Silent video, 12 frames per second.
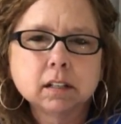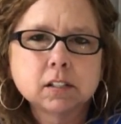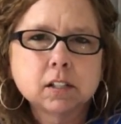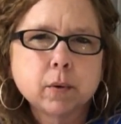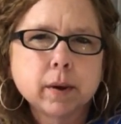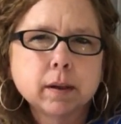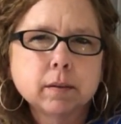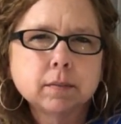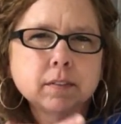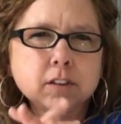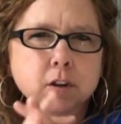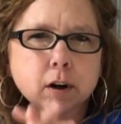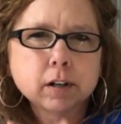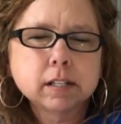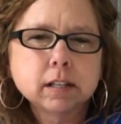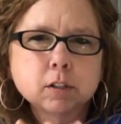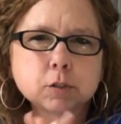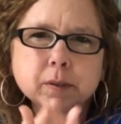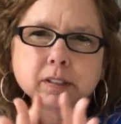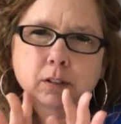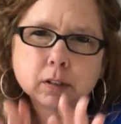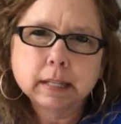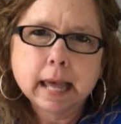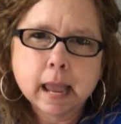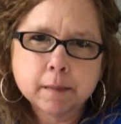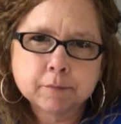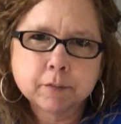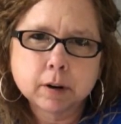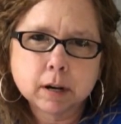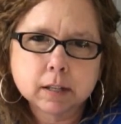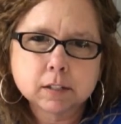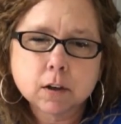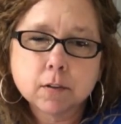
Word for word: so the yard sales were a little lame for us.